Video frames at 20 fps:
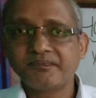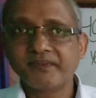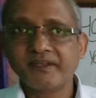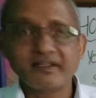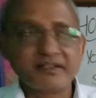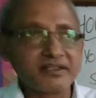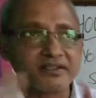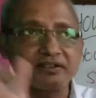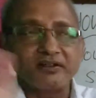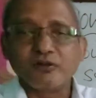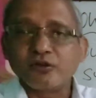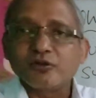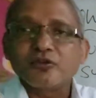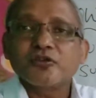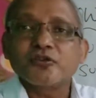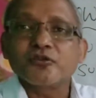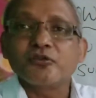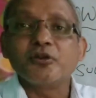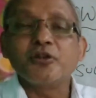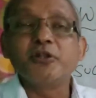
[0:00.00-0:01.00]
It doesn't
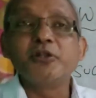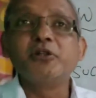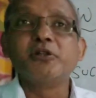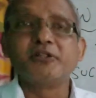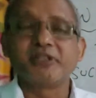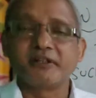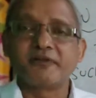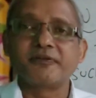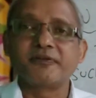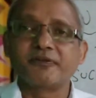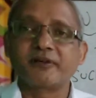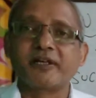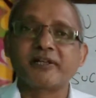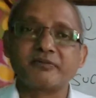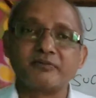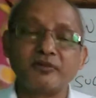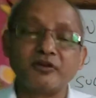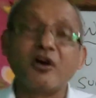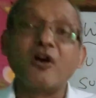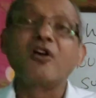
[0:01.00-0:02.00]
look so good if you
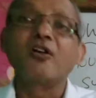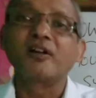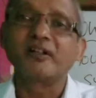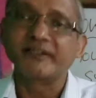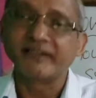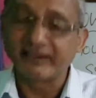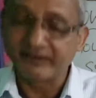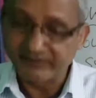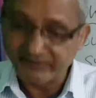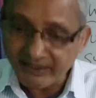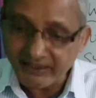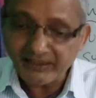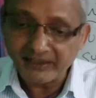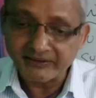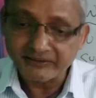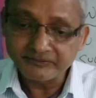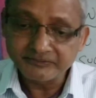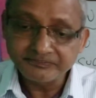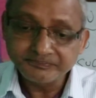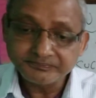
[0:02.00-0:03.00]
write longer than
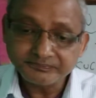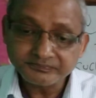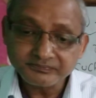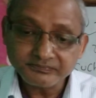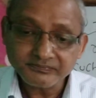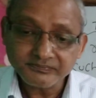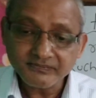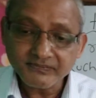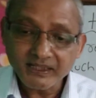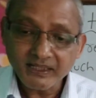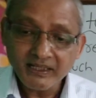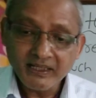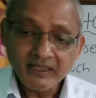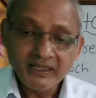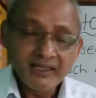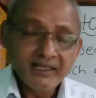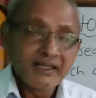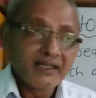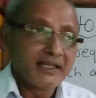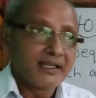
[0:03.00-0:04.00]
that.
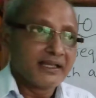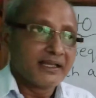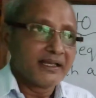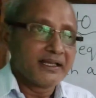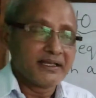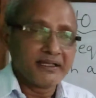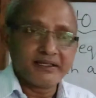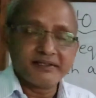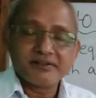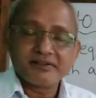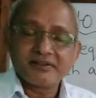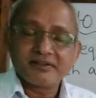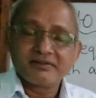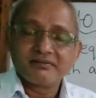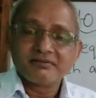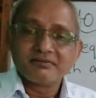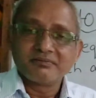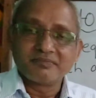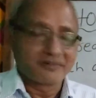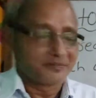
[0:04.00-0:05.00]
And
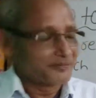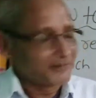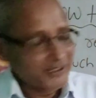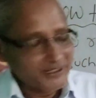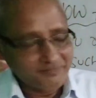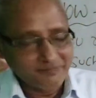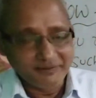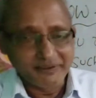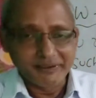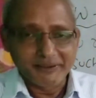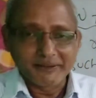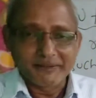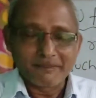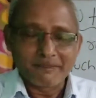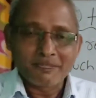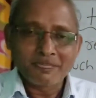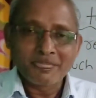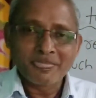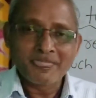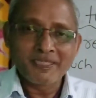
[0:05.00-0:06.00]

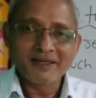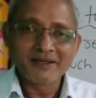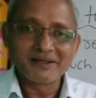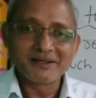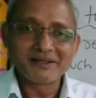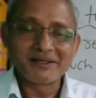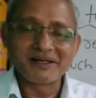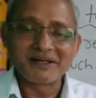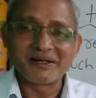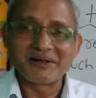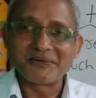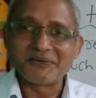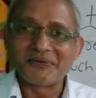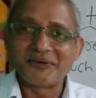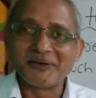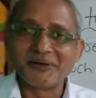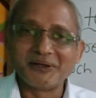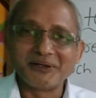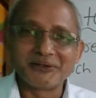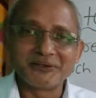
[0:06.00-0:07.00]
probably
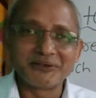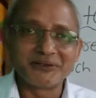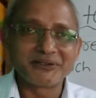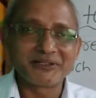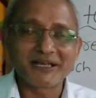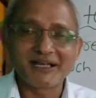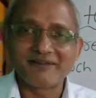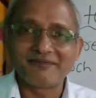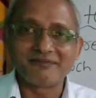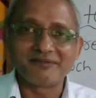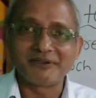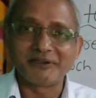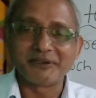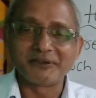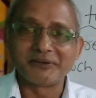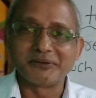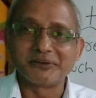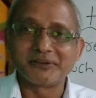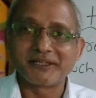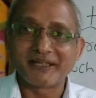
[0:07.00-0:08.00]
we all don't have
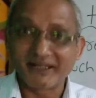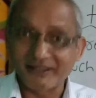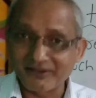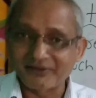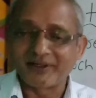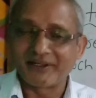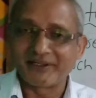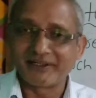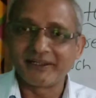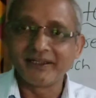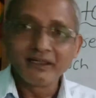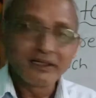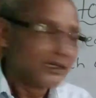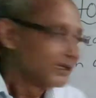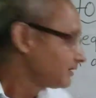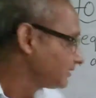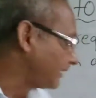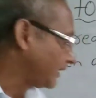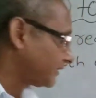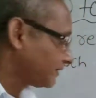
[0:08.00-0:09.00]
very good handwriting.
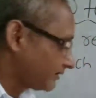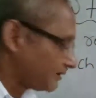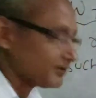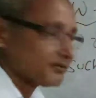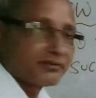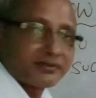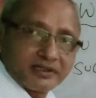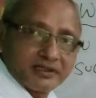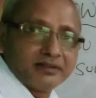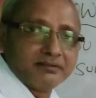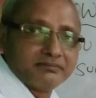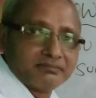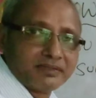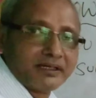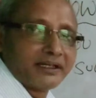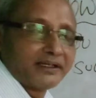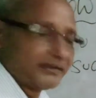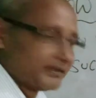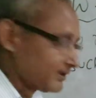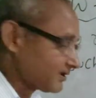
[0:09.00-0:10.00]
Like you see,
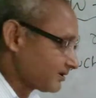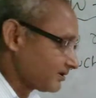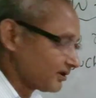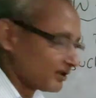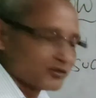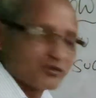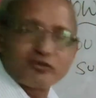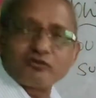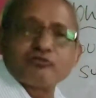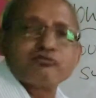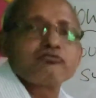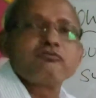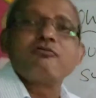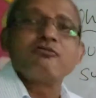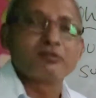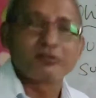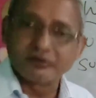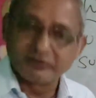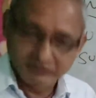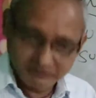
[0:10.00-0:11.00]
mine is not
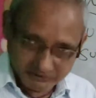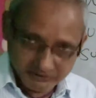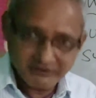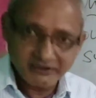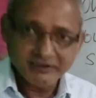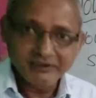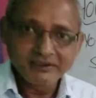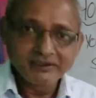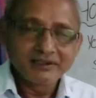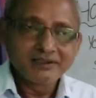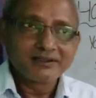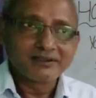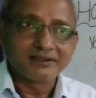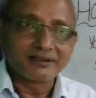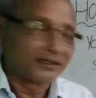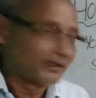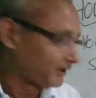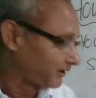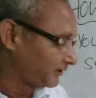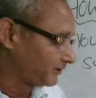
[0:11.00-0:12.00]
so good.
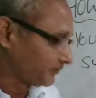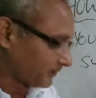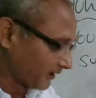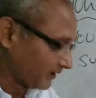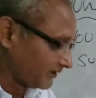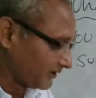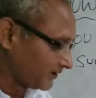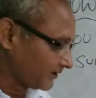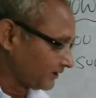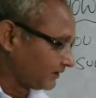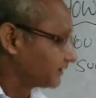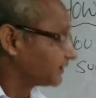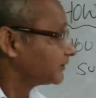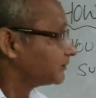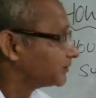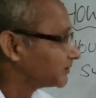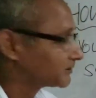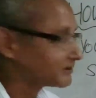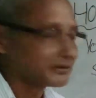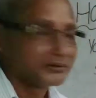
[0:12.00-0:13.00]
You can
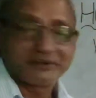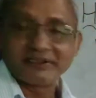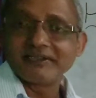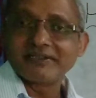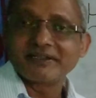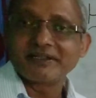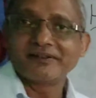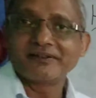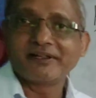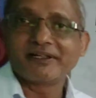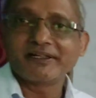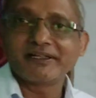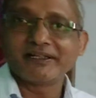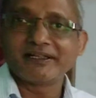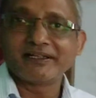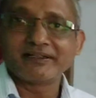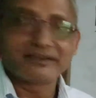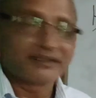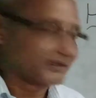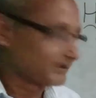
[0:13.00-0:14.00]
easily go through this handwriting
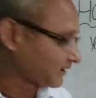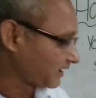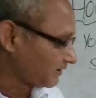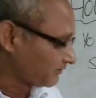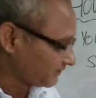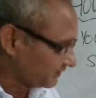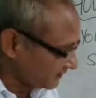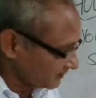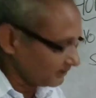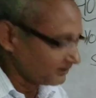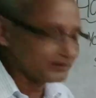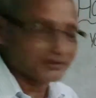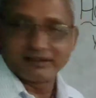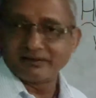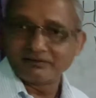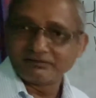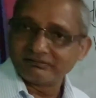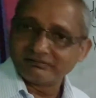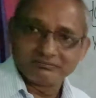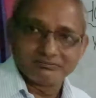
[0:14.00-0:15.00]
and then come,
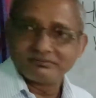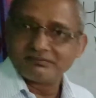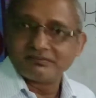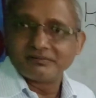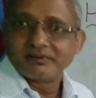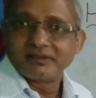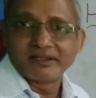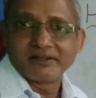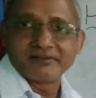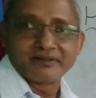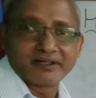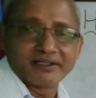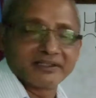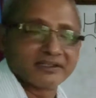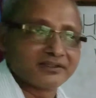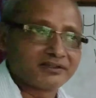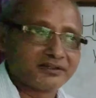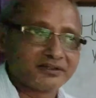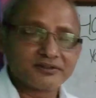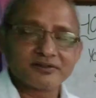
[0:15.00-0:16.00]
okay, the handwriting
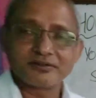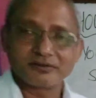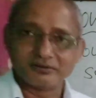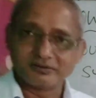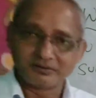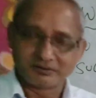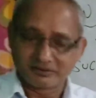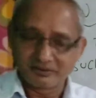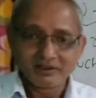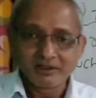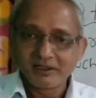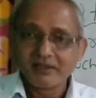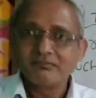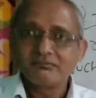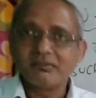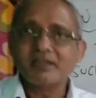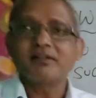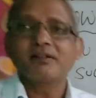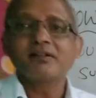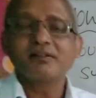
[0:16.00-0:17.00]
is not so good.
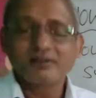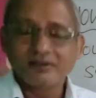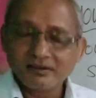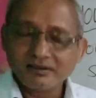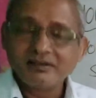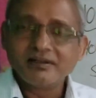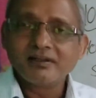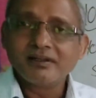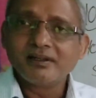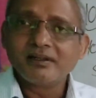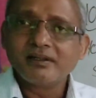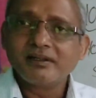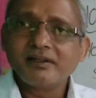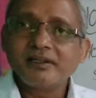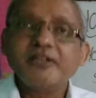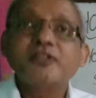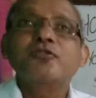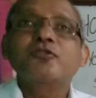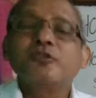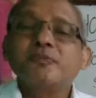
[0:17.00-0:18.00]
But
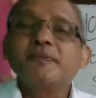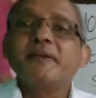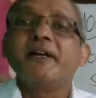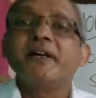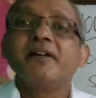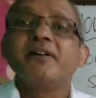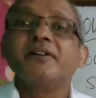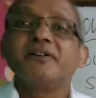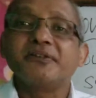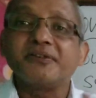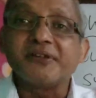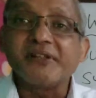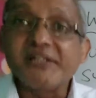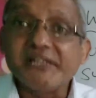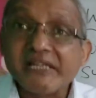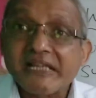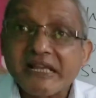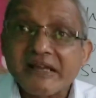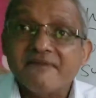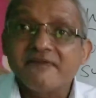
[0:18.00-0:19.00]
it should be a
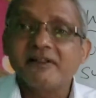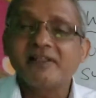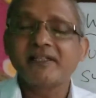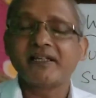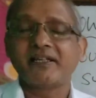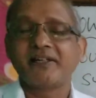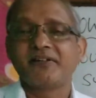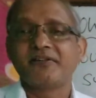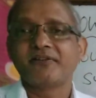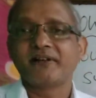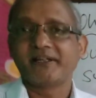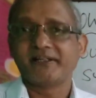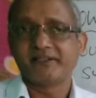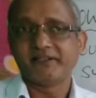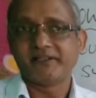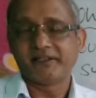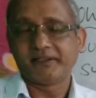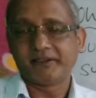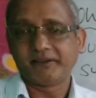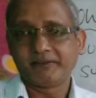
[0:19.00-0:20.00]
readable
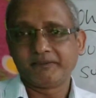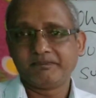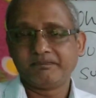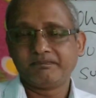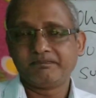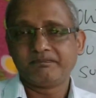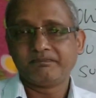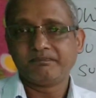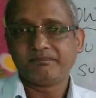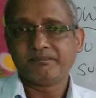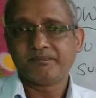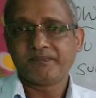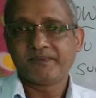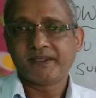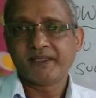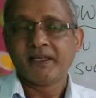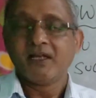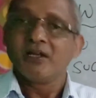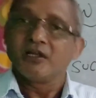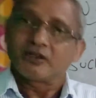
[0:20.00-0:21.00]
handwriting.
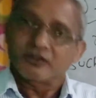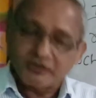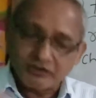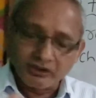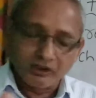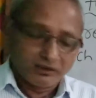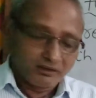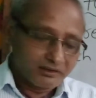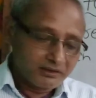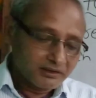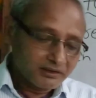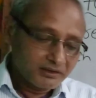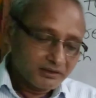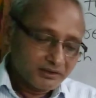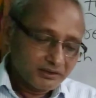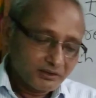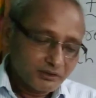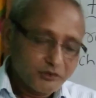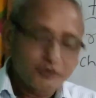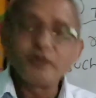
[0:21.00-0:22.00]

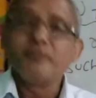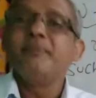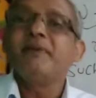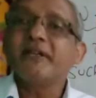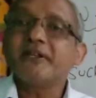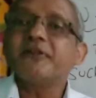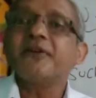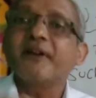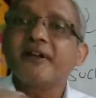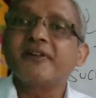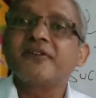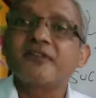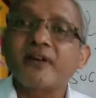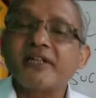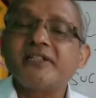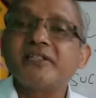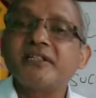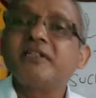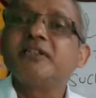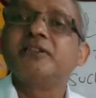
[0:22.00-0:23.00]
So, to make your
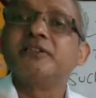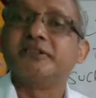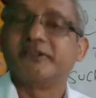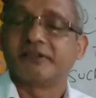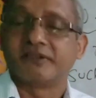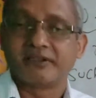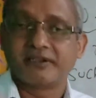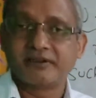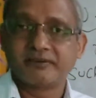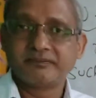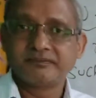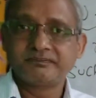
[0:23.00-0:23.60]
handwriting good,